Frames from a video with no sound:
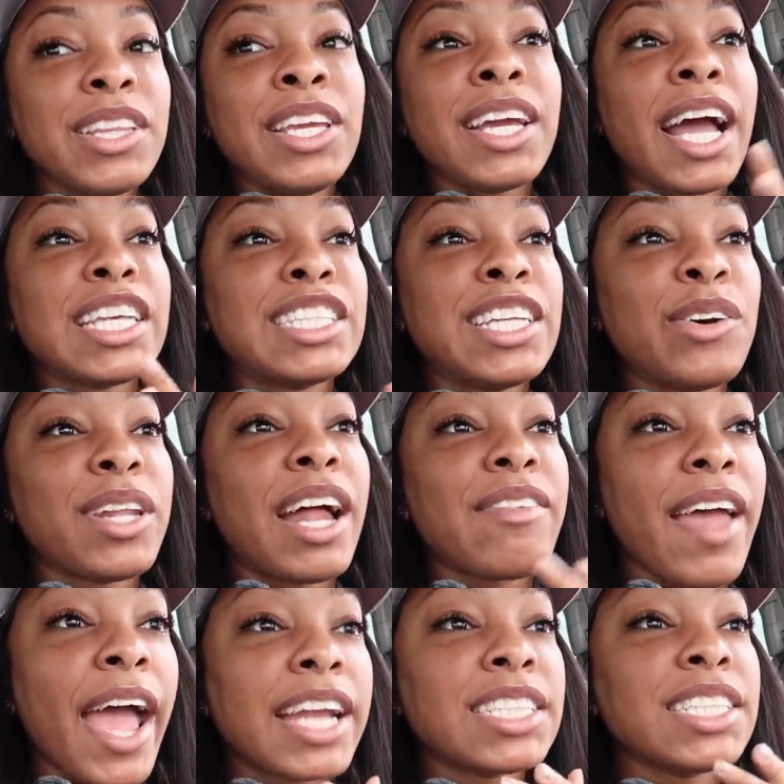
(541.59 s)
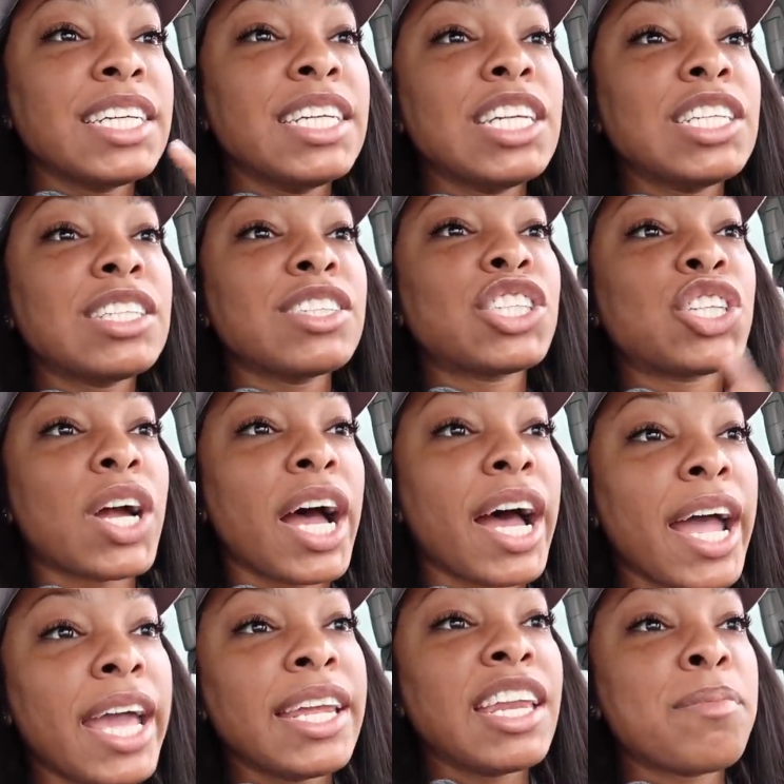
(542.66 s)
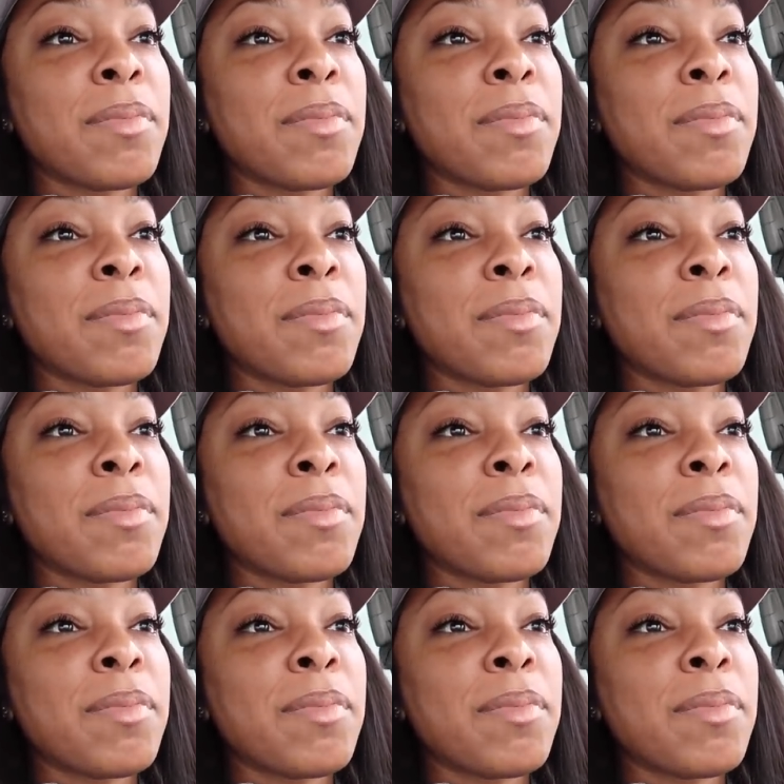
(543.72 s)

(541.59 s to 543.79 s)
then you guys know that I've actually tried